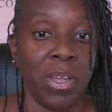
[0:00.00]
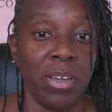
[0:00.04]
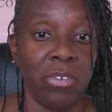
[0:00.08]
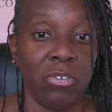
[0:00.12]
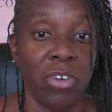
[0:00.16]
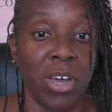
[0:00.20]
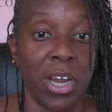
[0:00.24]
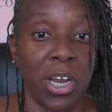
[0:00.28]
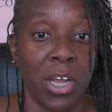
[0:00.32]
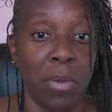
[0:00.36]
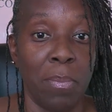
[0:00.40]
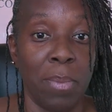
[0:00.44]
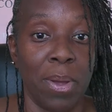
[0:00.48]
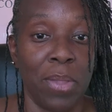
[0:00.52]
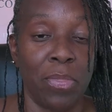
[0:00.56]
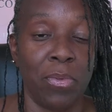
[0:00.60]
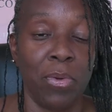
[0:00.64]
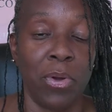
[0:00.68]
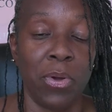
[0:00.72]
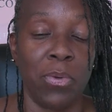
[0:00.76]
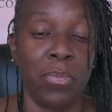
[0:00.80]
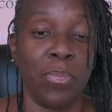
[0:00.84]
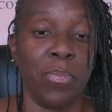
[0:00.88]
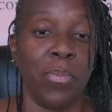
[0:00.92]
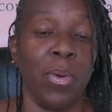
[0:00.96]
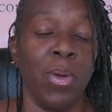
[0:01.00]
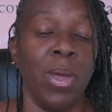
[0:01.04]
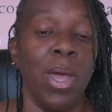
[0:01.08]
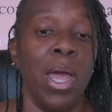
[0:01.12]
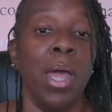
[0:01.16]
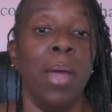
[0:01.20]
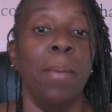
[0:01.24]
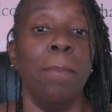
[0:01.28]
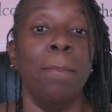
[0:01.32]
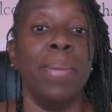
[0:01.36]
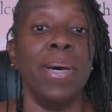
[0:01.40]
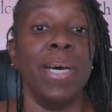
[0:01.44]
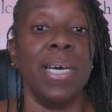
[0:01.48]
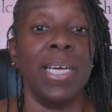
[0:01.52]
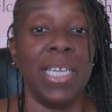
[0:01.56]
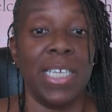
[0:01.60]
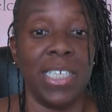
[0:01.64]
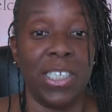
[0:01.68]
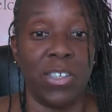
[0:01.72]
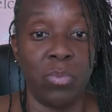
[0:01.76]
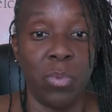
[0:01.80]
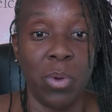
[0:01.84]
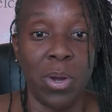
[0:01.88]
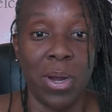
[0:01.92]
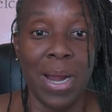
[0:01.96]
trying to help my throat. But
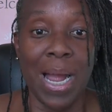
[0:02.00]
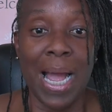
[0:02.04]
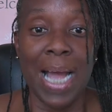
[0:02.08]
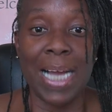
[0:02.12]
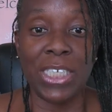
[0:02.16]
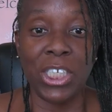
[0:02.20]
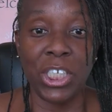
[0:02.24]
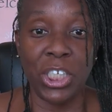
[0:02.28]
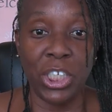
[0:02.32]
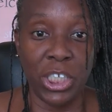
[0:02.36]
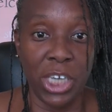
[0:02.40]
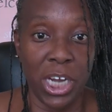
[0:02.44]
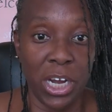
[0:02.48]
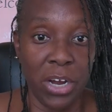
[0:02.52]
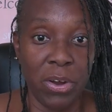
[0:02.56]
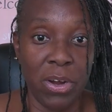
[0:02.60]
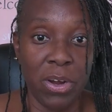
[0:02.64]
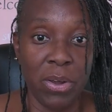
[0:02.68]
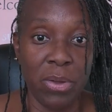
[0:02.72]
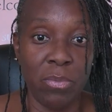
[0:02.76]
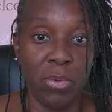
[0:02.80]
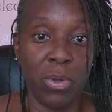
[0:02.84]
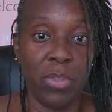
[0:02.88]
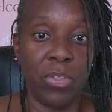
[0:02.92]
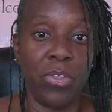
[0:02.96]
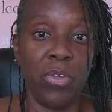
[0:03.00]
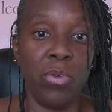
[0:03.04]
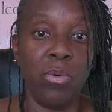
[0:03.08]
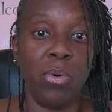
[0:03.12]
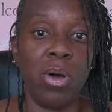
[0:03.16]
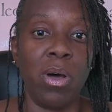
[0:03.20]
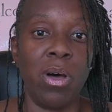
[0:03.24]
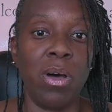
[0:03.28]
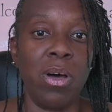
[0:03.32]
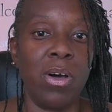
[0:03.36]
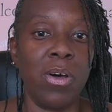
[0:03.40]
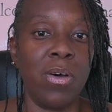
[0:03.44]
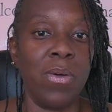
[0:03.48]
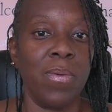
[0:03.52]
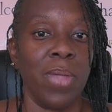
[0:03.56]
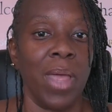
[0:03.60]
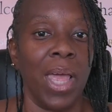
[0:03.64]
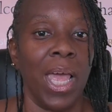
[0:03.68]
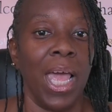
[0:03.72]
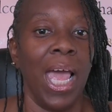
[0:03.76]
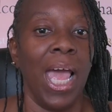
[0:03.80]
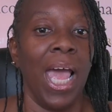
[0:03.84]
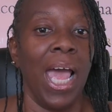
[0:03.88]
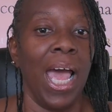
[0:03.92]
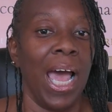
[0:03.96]
it's where I share it with you all.
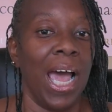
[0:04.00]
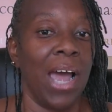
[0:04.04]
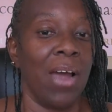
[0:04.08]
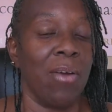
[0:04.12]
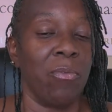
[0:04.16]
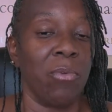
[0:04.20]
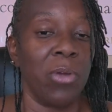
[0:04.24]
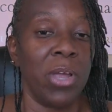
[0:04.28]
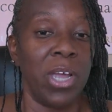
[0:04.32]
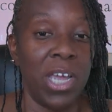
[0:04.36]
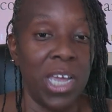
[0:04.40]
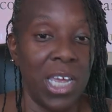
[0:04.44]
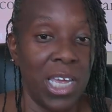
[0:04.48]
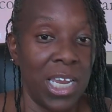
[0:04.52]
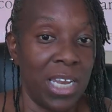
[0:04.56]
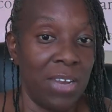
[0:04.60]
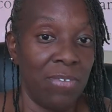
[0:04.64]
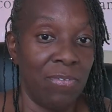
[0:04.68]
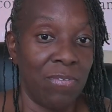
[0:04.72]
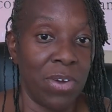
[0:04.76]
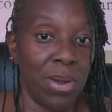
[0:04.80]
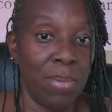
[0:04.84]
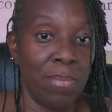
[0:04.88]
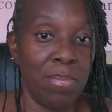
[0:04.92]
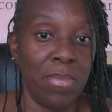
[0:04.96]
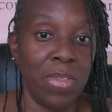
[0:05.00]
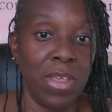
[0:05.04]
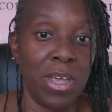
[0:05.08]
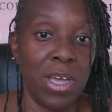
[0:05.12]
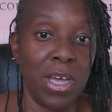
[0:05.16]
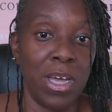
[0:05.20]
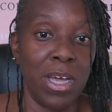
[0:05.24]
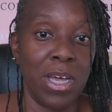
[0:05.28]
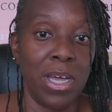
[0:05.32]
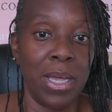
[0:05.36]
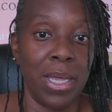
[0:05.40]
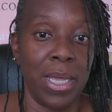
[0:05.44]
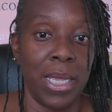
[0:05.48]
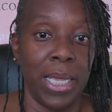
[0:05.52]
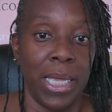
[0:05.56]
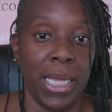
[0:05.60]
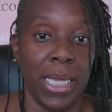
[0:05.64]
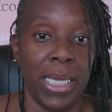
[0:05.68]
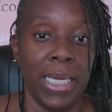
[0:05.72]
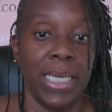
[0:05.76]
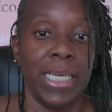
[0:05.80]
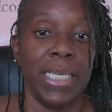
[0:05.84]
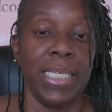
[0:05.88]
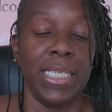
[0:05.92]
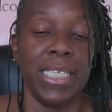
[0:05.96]
I read from the
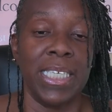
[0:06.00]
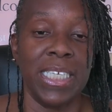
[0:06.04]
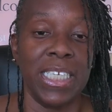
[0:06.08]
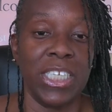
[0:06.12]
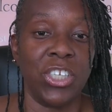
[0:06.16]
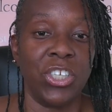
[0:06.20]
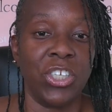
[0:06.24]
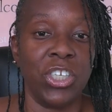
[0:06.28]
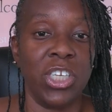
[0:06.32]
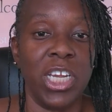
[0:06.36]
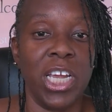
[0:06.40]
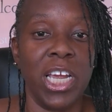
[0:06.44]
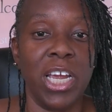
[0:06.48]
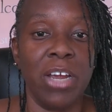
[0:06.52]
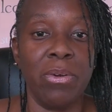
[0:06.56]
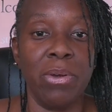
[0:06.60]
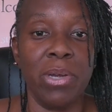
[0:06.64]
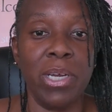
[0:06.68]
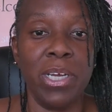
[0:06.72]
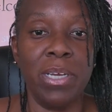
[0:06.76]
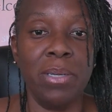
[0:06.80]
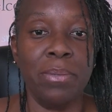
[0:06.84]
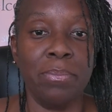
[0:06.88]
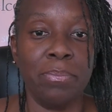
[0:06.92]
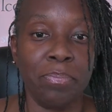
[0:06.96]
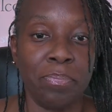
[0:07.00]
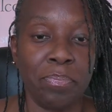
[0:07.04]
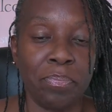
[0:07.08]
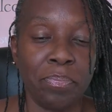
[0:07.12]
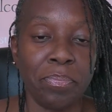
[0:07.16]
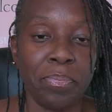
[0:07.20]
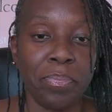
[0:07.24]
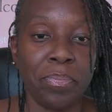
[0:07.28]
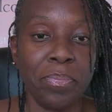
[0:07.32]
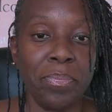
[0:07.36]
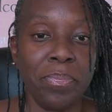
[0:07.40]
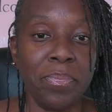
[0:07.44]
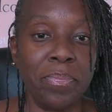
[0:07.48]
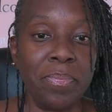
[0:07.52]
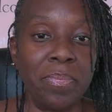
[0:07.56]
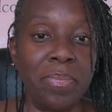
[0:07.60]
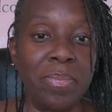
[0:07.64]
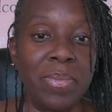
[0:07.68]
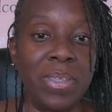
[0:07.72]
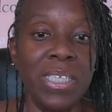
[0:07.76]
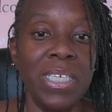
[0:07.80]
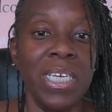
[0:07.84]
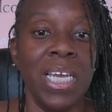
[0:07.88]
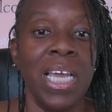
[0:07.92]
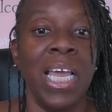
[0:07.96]
dictionary
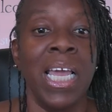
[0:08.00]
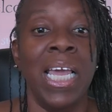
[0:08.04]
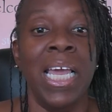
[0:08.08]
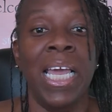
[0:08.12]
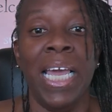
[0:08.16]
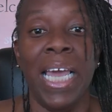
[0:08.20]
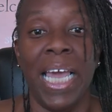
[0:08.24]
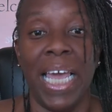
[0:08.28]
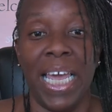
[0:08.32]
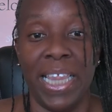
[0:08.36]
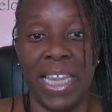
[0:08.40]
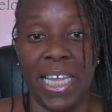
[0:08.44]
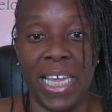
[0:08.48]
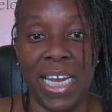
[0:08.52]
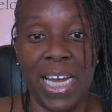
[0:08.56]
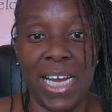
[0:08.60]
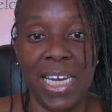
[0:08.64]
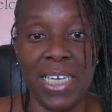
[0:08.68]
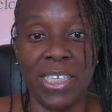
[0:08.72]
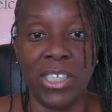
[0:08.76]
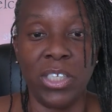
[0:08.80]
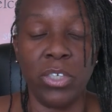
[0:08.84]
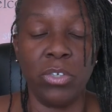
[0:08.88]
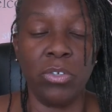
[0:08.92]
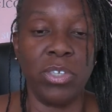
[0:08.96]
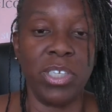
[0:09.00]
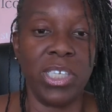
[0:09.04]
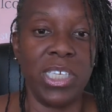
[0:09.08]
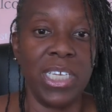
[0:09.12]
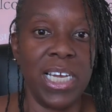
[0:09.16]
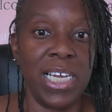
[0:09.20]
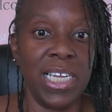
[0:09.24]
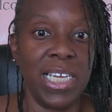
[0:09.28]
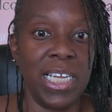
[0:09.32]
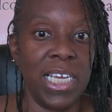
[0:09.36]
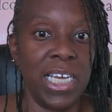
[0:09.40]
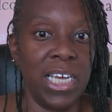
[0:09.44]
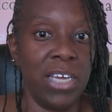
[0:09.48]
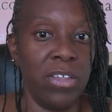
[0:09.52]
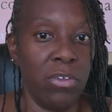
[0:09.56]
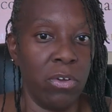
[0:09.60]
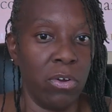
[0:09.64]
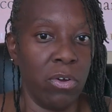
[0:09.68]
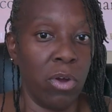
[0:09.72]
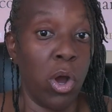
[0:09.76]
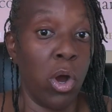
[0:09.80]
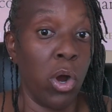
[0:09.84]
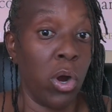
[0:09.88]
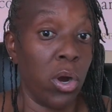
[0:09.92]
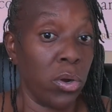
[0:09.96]
and then I associate
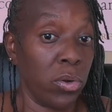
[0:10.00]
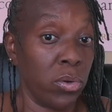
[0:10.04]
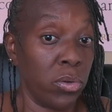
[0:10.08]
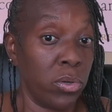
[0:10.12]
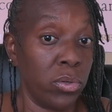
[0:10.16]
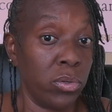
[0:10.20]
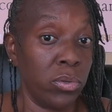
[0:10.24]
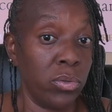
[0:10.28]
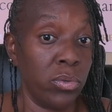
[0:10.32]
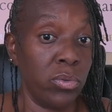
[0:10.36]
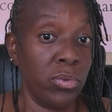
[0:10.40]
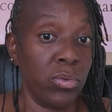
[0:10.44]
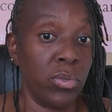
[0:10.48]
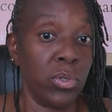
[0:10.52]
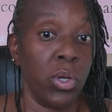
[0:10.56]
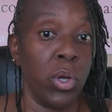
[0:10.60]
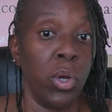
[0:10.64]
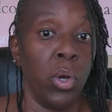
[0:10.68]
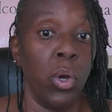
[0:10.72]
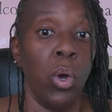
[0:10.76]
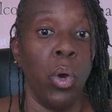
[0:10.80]
either articles